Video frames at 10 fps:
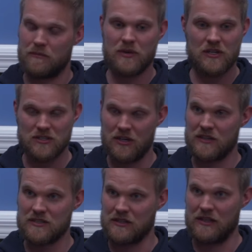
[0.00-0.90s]
Because
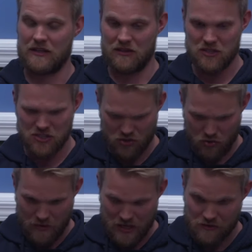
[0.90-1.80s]
honestly, like there's
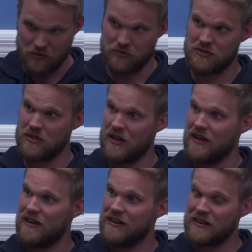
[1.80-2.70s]
so many roads,
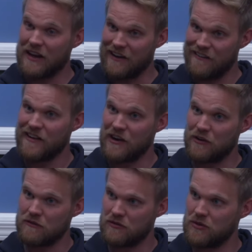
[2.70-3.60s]
and the area
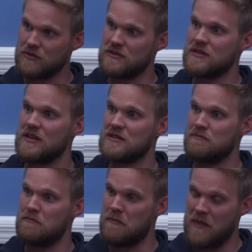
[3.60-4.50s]
of roads is
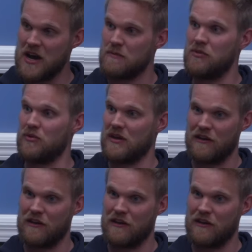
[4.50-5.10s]
mind blowing.